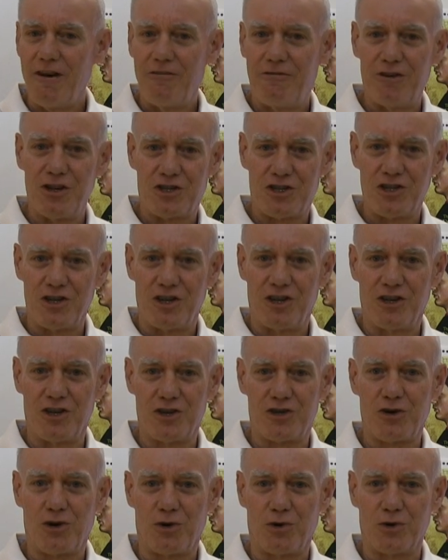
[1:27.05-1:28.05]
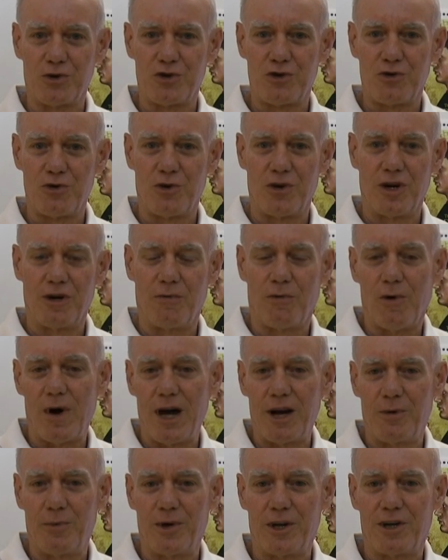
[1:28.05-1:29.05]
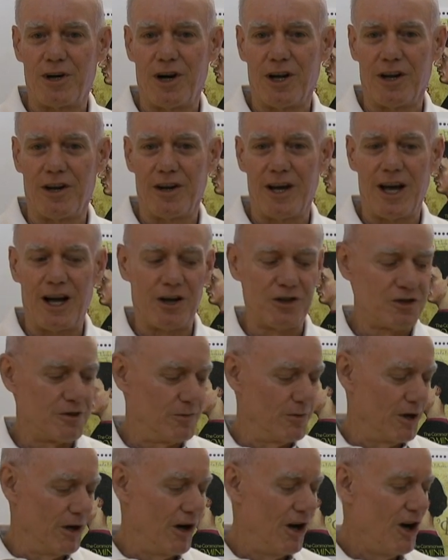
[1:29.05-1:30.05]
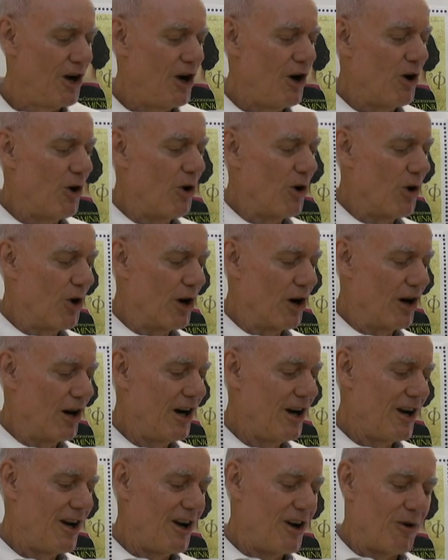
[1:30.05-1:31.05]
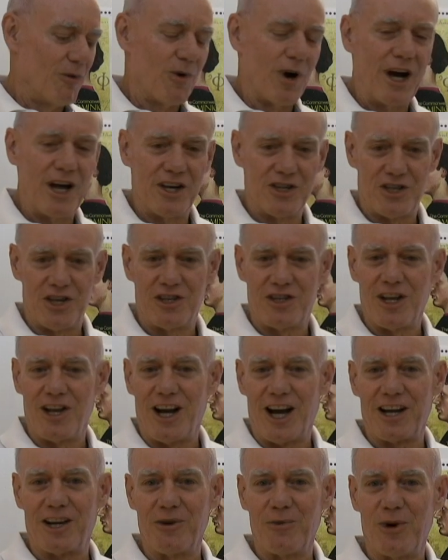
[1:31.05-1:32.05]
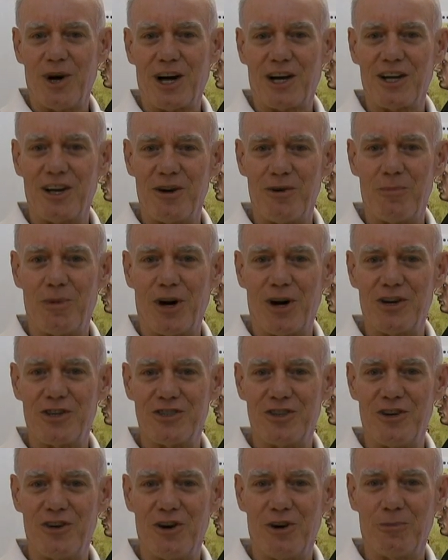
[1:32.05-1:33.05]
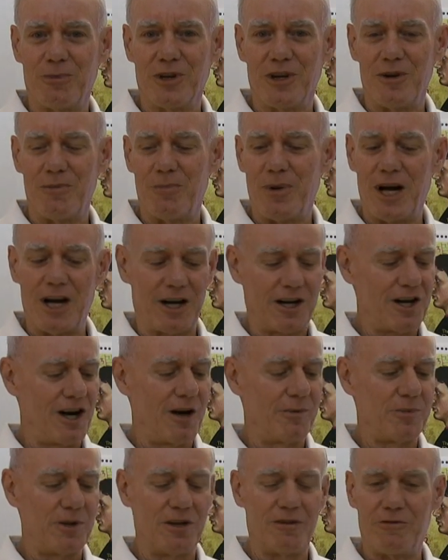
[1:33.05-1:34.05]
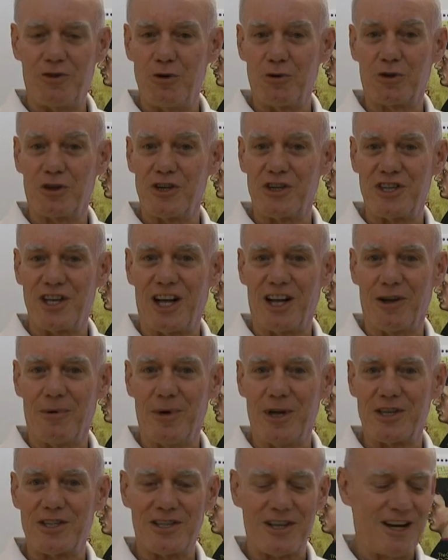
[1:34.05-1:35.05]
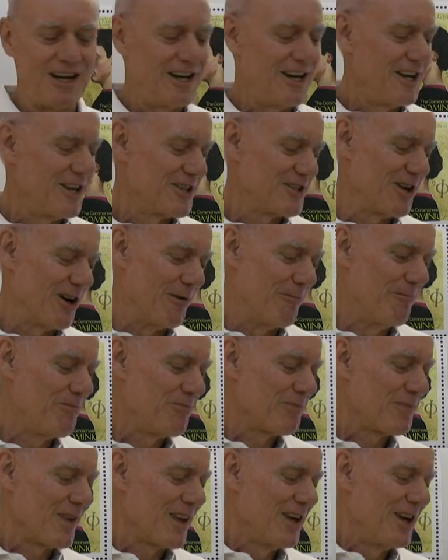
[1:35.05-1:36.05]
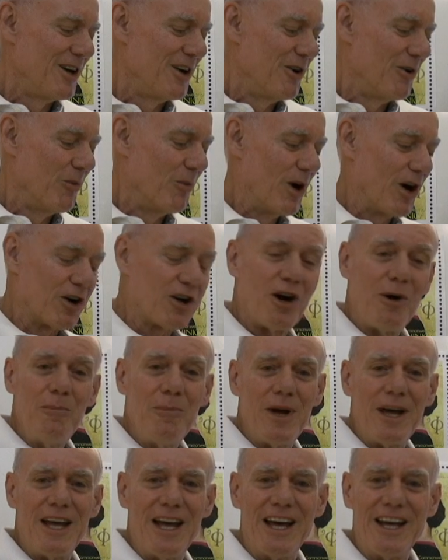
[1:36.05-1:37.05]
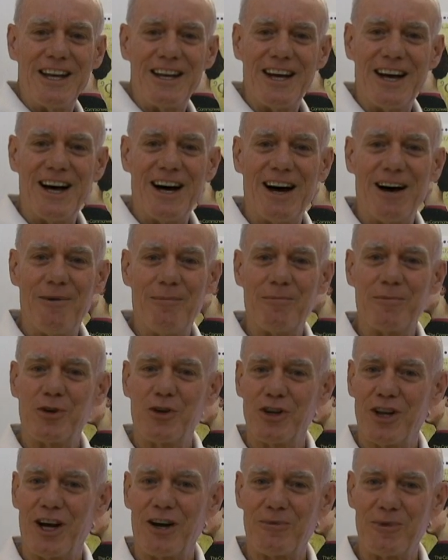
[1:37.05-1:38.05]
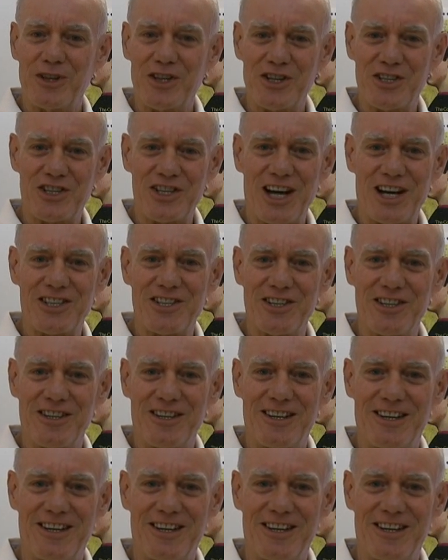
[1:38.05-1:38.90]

fits into this whole story of why do we call it algebra, or why is it that I can walk into Barnes & Noble and buy a copy of Euclid's Elements. So welcome, and um, good luck with this section.